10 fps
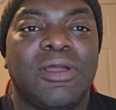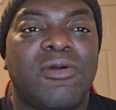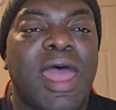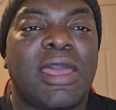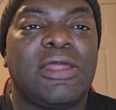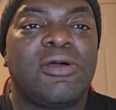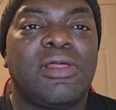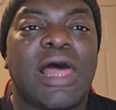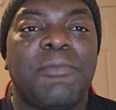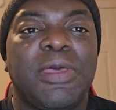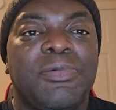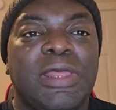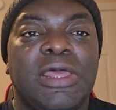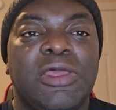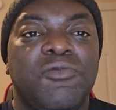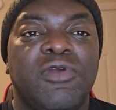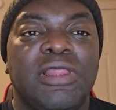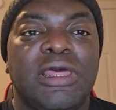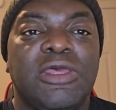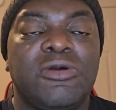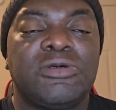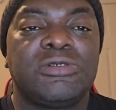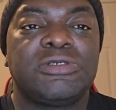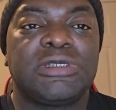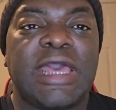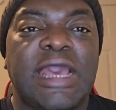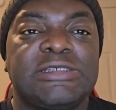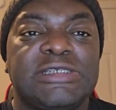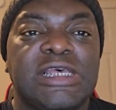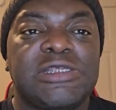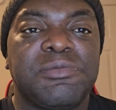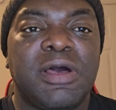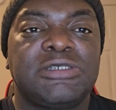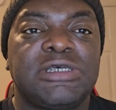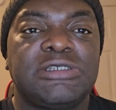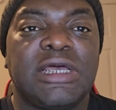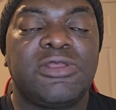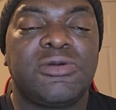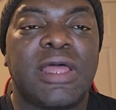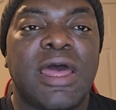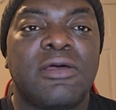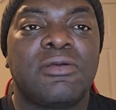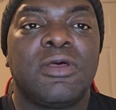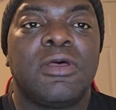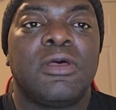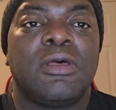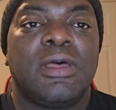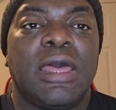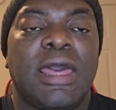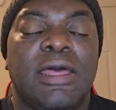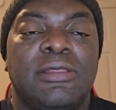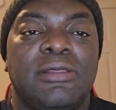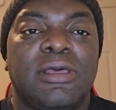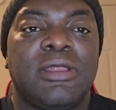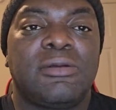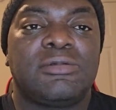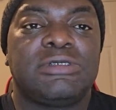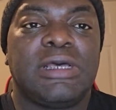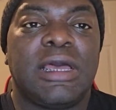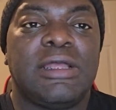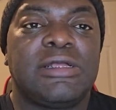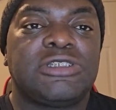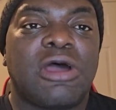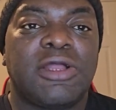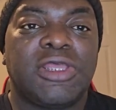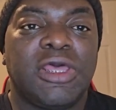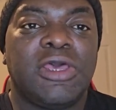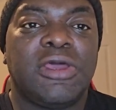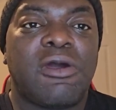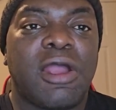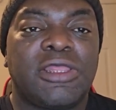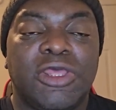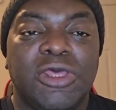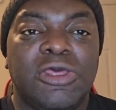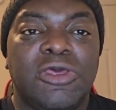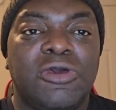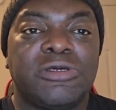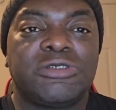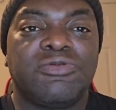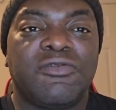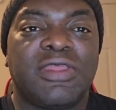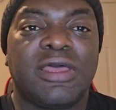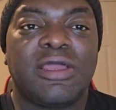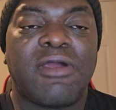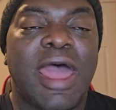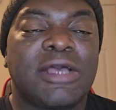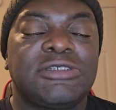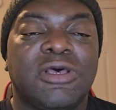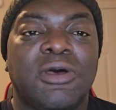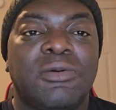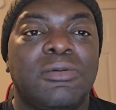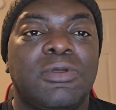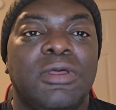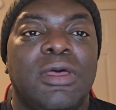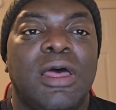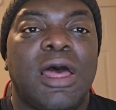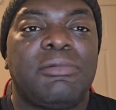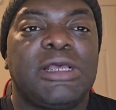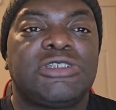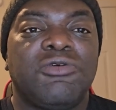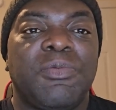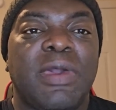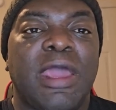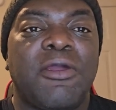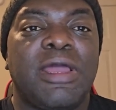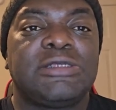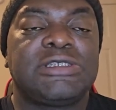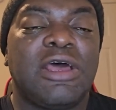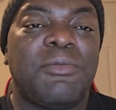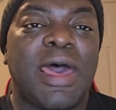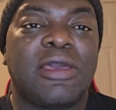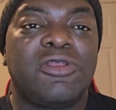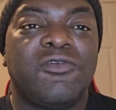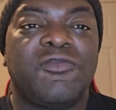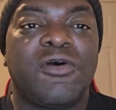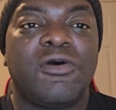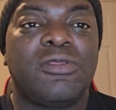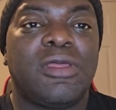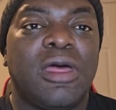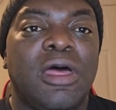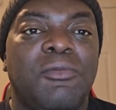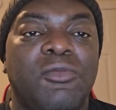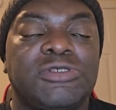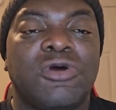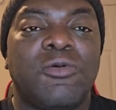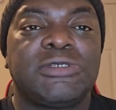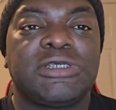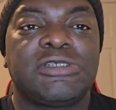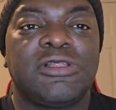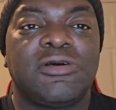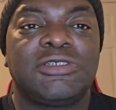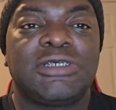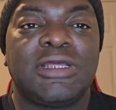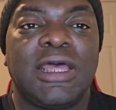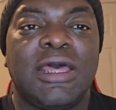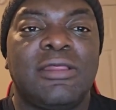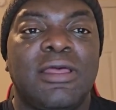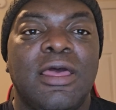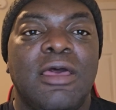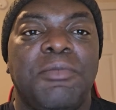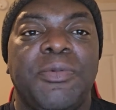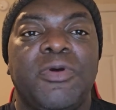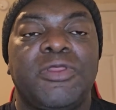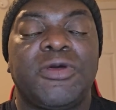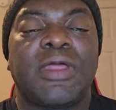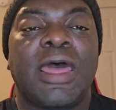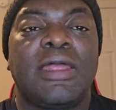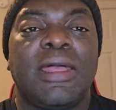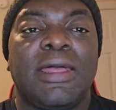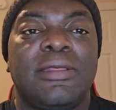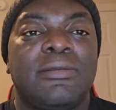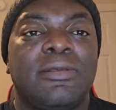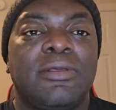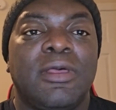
crack. A lot of people didn't really use cases as much as they do now, and and it's hard to use with the crack. So just to repair it instead of buying a new phone was always a solution, and people would do that, and